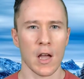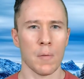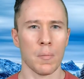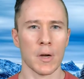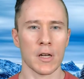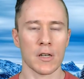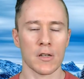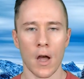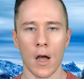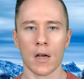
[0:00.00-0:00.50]

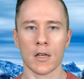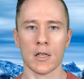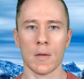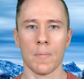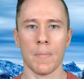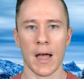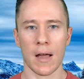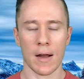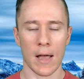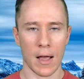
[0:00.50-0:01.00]
but talks
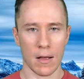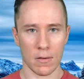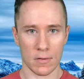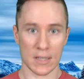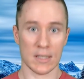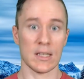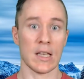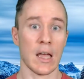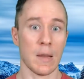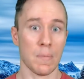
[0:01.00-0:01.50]
about how
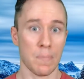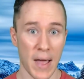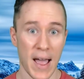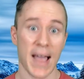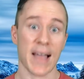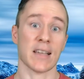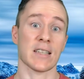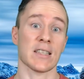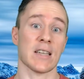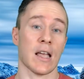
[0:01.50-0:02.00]

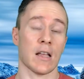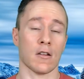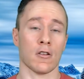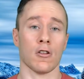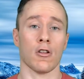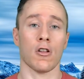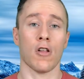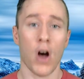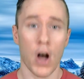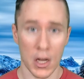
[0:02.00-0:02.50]
setbacks and
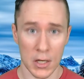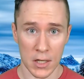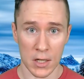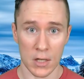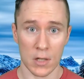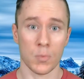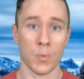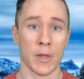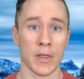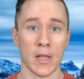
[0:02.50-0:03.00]

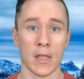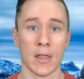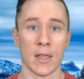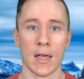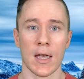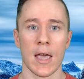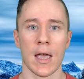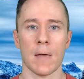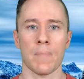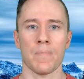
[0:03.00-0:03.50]
losses within the
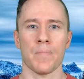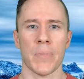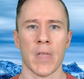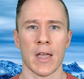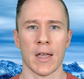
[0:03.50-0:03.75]
game